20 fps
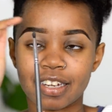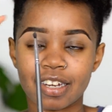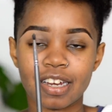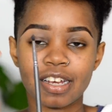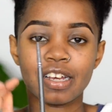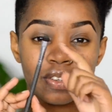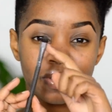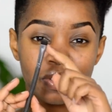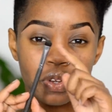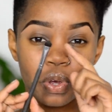
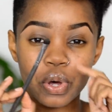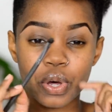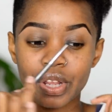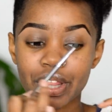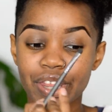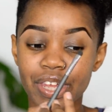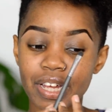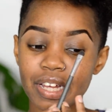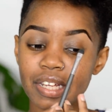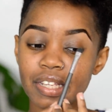
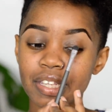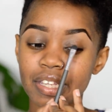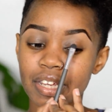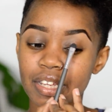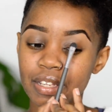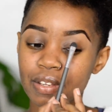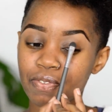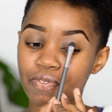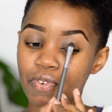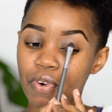So this
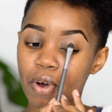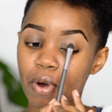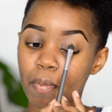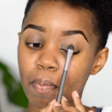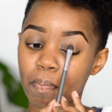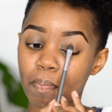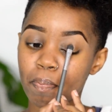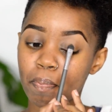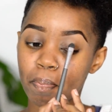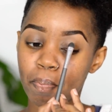is
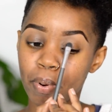for